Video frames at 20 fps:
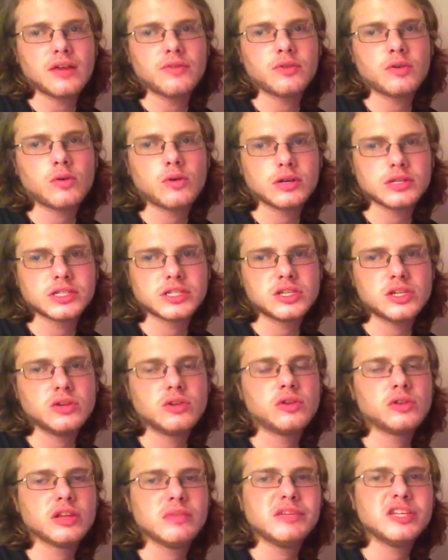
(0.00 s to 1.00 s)
Of course, you'd
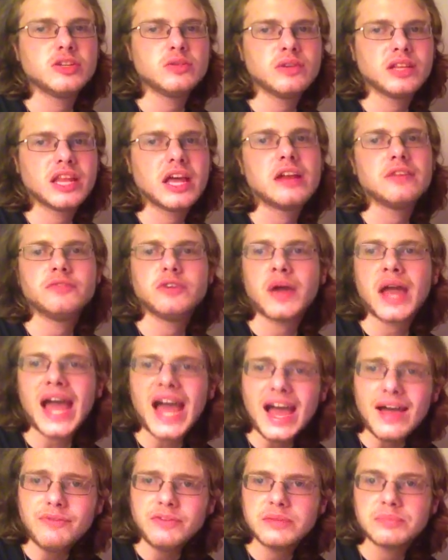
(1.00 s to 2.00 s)
only be doing that if you
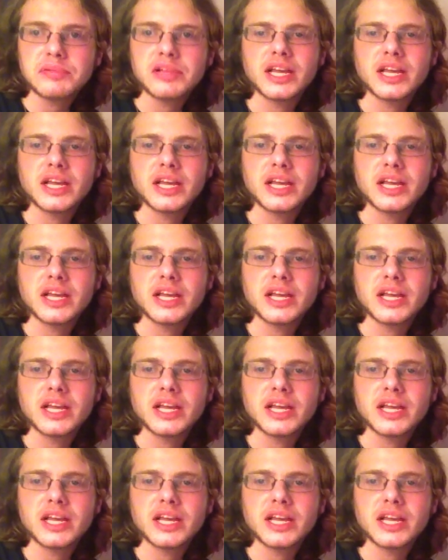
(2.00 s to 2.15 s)
haven't